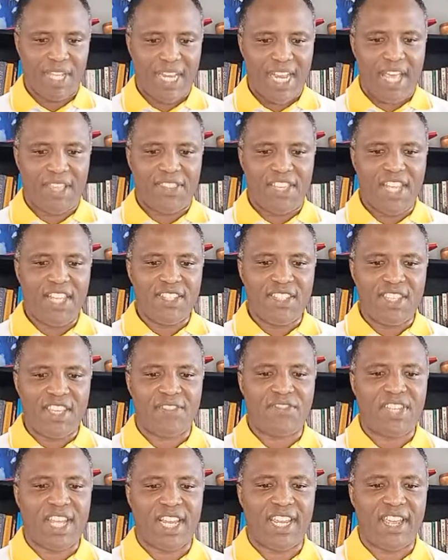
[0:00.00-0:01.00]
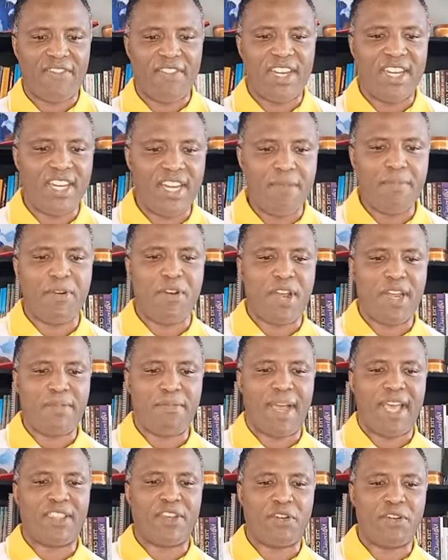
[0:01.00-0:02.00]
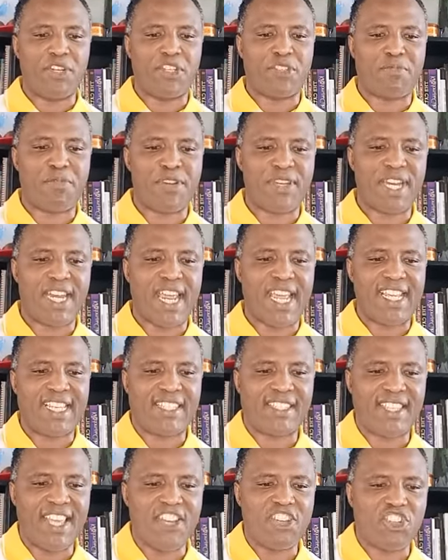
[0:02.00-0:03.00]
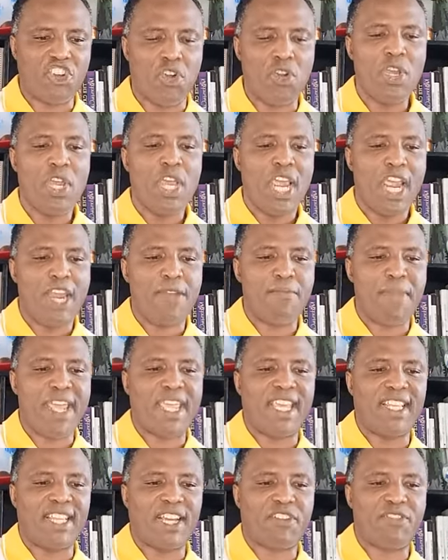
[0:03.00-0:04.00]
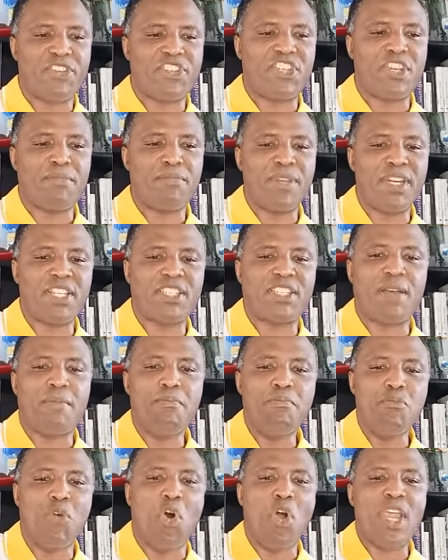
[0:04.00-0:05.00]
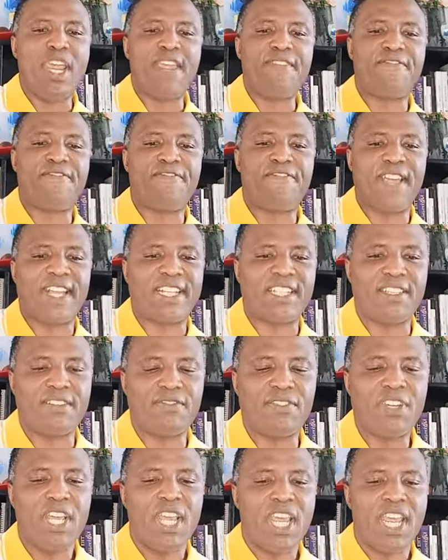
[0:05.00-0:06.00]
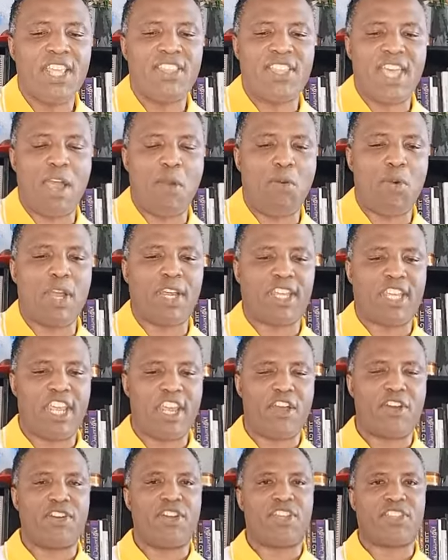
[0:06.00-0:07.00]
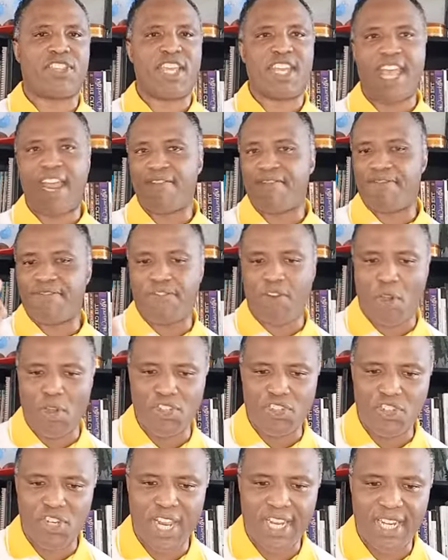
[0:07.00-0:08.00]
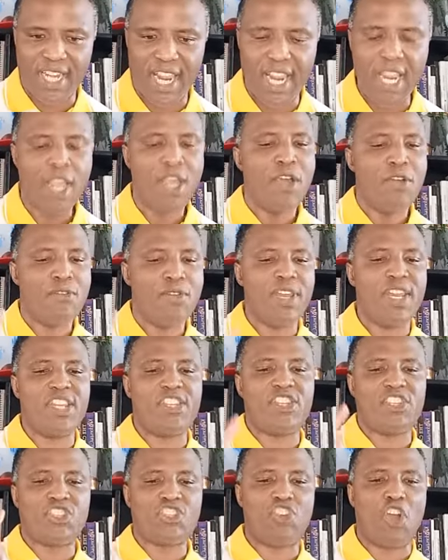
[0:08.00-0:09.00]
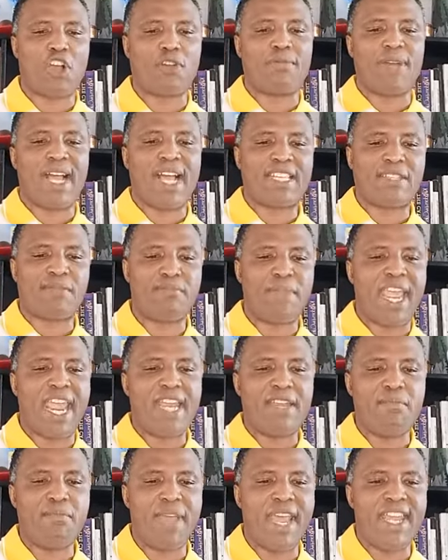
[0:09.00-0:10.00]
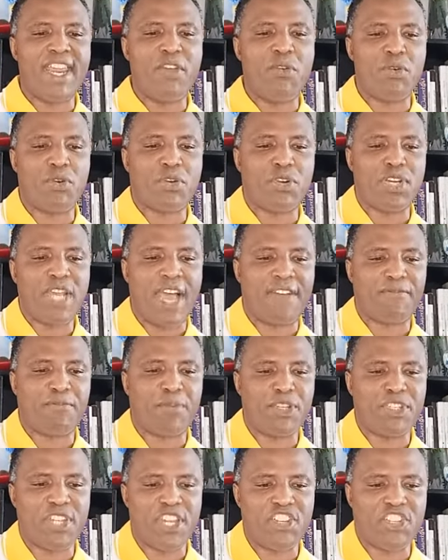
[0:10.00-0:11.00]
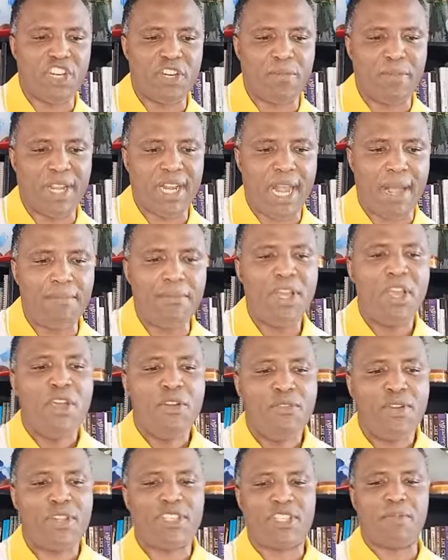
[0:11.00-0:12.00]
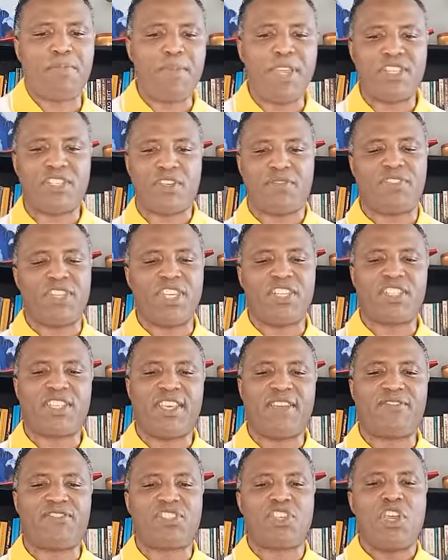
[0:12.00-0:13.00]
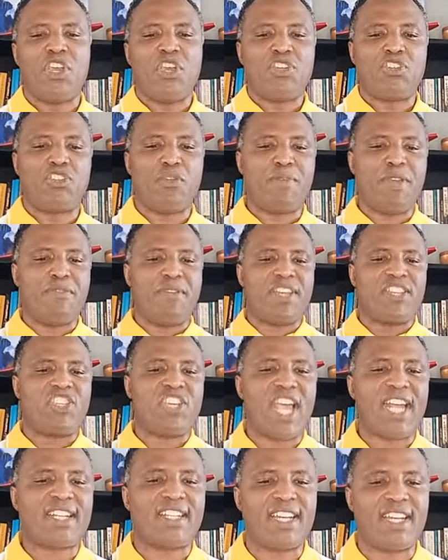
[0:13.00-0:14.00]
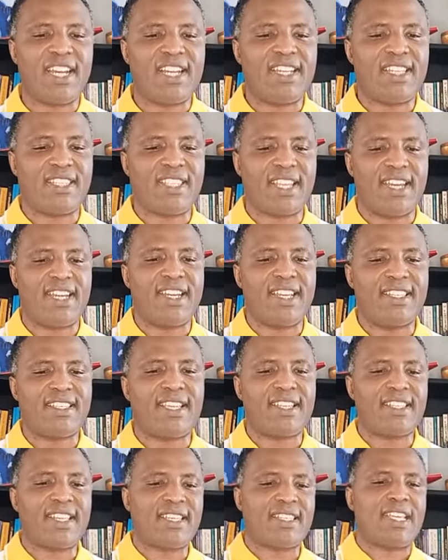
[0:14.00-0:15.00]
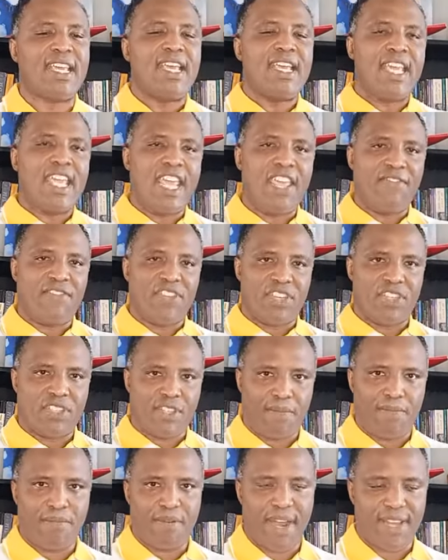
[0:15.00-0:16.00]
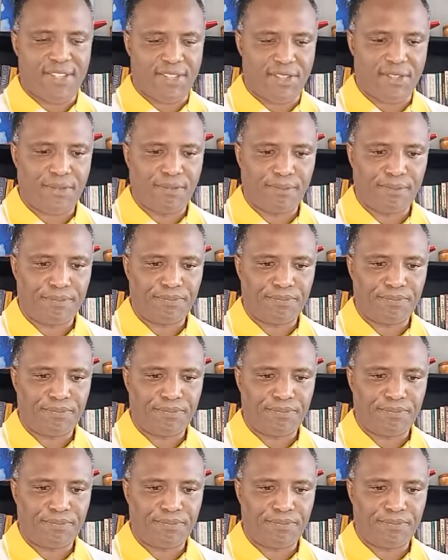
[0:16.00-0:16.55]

now, these gifts are given liberally by the Holy Spirit and are essential in making the Christian minister more effective in their work here on earth. And unfortunately, religious dogma has made many who could have potentially become recipients of these gifts to be rejected and in certain instances, even suppressed.